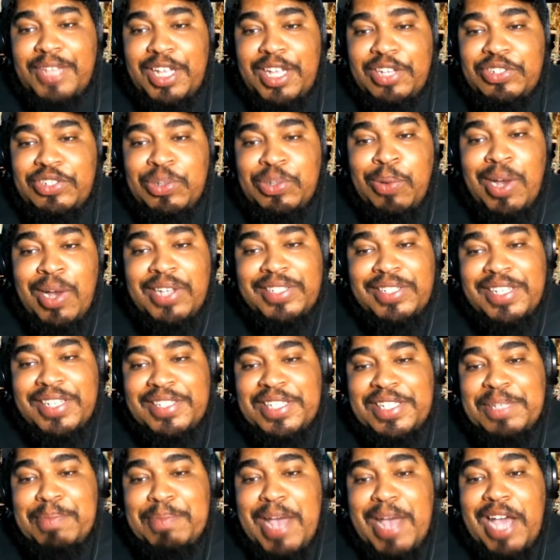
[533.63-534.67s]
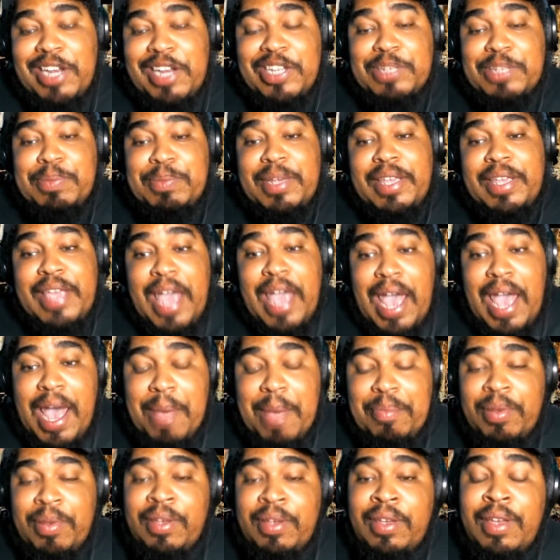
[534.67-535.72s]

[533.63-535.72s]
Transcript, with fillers: Jawan says, these battlers be cap.